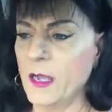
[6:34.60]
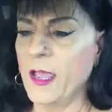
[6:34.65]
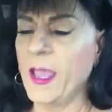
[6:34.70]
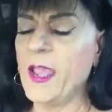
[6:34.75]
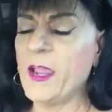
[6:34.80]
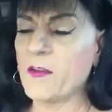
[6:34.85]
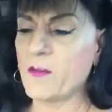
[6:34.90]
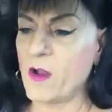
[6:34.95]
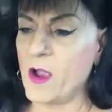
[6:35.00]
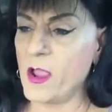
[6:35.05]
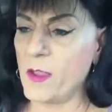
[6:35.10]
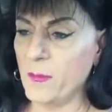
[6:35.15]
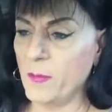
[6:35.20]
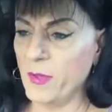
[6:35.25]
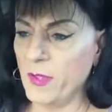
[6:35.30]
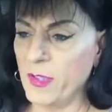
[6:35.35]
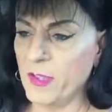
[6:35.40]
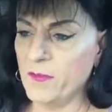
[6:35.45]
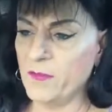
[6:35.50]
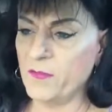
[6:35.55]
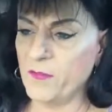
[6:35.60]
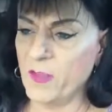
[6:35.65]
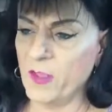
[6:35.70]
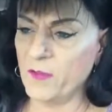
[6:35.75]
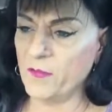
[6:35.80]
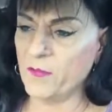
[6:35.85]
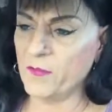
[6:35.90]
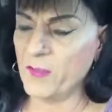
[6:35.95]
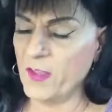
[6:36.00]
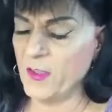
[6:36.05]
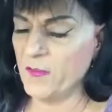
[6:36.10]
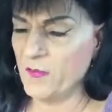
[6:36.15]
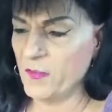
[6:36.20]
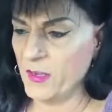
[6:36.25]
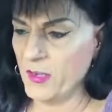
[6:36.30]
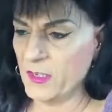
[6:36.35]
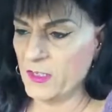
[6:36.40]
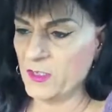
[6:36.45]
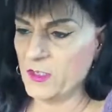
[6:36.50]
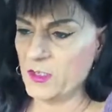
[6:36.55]
hate crime, if
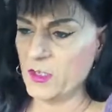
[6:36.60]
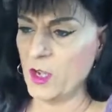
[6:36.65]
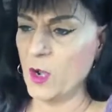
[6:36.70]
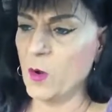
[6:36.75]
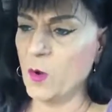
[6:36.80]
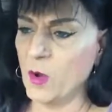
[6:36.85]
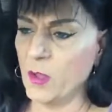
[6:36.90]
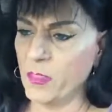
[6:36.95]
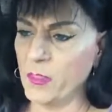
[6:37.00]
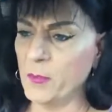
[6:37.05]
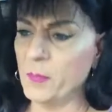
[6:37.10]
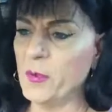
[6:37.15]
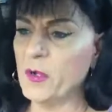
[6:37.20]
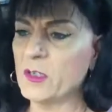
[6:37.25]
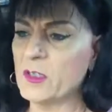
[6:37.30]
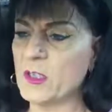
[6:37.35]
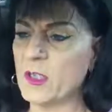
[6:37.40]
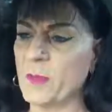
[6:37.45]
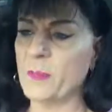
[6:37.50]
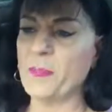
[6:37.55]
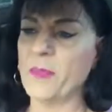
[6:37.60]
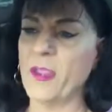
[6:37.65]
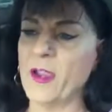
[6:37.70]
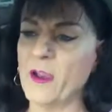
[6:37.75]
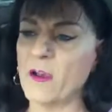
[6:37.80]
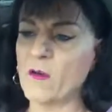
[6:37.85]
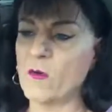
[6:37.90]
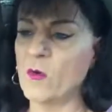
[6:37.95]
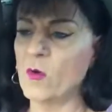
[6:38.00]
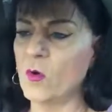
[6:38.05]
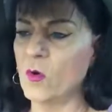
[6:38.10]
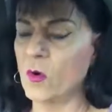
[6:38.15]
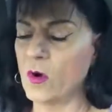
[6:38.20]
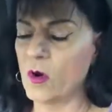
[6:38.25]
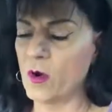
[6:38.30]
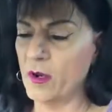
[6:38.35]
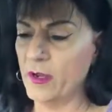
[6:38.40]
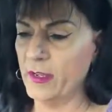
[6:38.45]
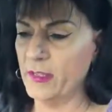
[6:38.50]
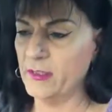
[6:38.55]
it is so on the books up there,
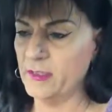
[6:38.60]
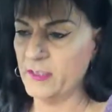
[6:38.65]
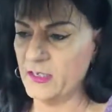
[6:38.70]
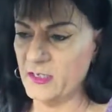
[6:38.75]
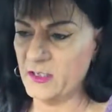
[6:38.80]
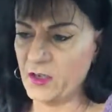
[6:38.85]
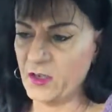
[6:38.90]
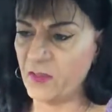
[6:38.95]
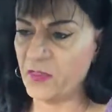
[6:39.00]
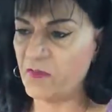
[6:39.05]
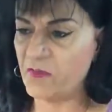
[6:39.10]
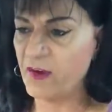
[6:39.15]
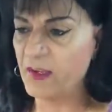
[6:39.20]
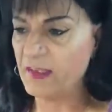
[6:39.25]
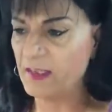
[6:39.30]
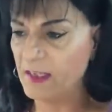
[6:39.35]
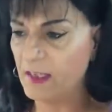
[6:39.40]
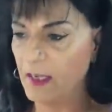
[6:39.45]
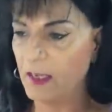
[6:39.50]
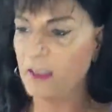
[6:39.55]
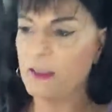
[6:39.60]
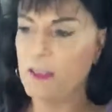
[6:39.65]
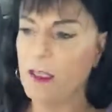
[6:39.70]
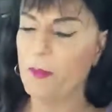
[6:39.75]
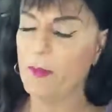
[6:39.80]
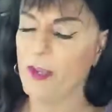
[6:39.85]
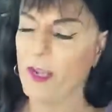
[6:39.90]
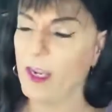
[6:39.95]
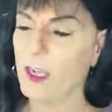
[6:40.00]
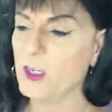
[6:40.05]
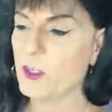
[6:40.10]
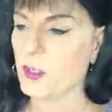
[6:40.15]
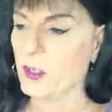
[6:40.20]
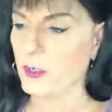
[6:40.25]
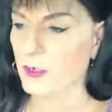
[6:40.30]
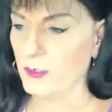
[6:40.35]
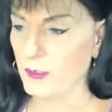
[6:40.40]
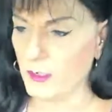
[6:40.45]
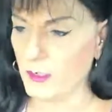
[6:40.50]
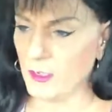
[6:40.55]
or at least a threats and
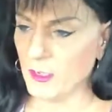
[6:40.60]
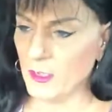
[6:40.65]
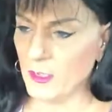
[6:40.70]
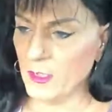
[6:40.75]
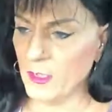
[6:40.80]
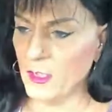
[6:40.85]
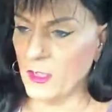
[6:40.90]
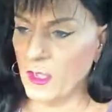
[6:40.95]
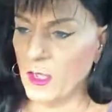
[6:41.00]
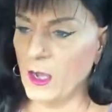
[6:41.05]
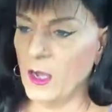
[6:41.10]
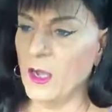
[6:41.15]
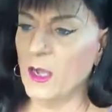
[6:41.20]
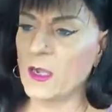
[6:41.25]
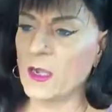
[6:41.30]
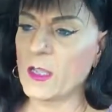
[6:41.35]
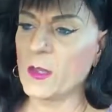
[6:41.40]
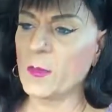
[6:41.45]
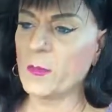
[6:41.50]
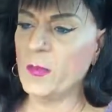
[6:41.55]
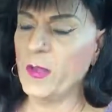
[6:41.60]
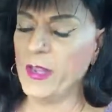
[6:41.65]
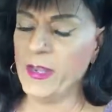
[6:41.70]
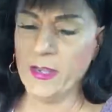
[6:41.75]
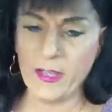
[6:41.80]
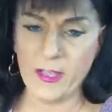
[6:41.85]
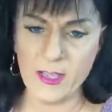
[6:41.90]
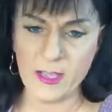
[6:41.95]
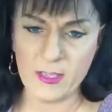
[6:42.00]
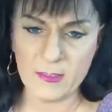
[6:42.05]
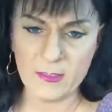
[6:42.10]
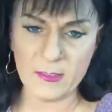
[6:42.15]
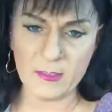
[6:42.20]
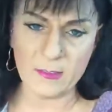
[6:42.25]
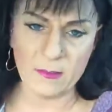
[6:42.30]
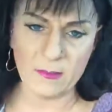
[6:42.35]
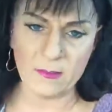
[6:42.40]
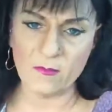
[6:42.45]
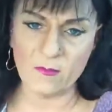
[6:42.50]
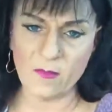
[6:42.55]
intimidation complaint against
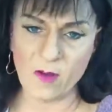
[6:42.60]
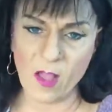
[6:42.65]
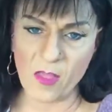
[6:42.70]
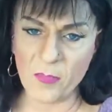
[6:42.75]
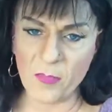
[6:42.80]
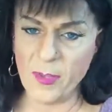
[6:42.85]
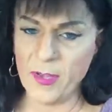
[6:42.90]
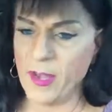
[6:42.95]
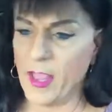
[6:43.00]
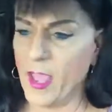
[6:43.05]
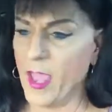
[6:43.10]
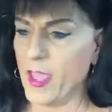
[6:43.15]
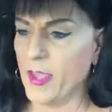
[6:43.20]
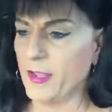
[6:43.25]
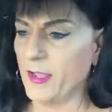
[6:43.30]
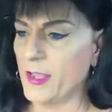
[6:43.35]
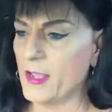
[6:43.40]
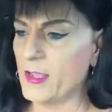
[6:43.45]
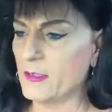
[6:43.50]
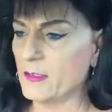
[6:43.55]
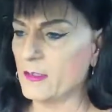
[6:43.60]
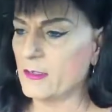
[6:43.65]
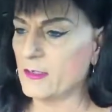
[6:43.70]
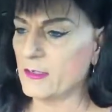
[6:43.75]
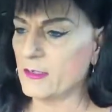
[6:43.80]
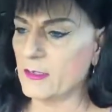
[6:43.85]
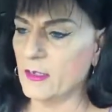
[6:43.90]
Rothman and against